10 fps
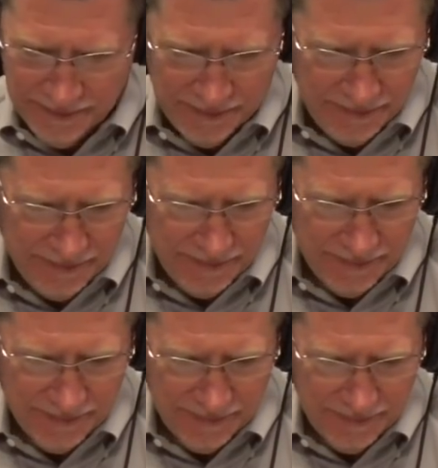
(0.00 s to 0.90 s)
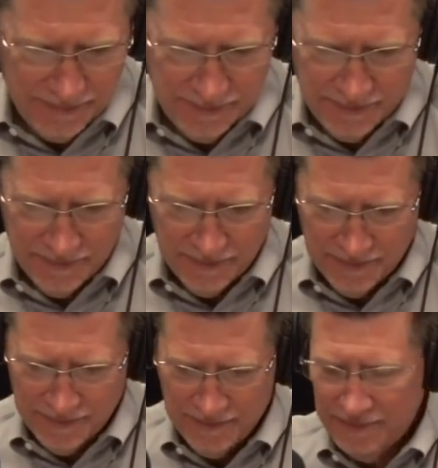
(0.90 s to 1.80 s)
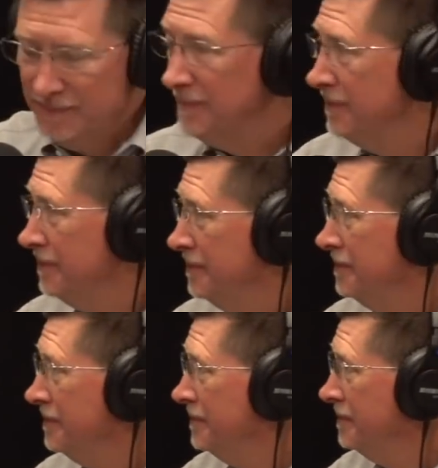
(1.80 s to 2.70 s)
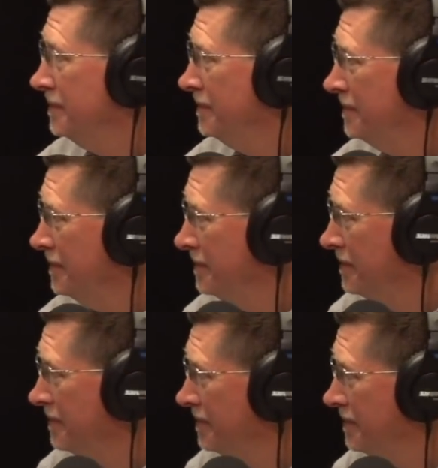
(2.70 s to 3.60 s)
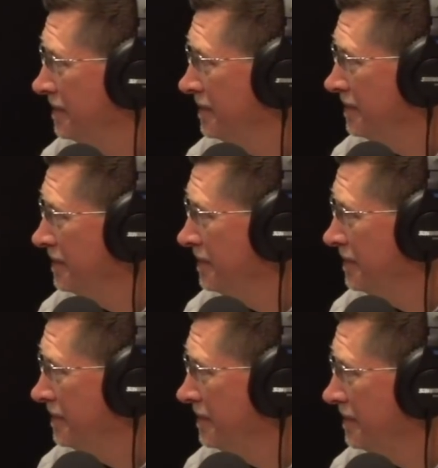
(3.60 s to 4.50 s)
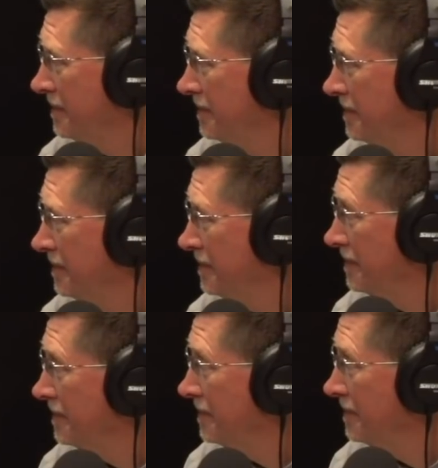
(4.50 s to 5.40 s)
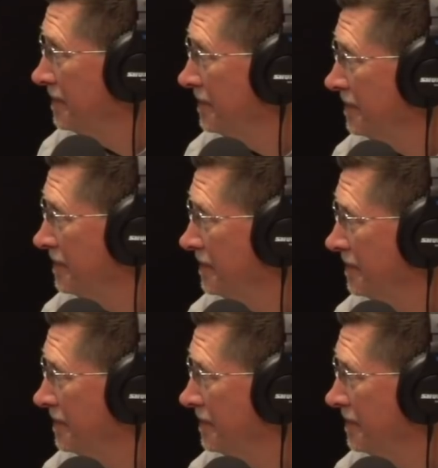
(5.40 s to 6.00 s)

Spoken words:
(silent)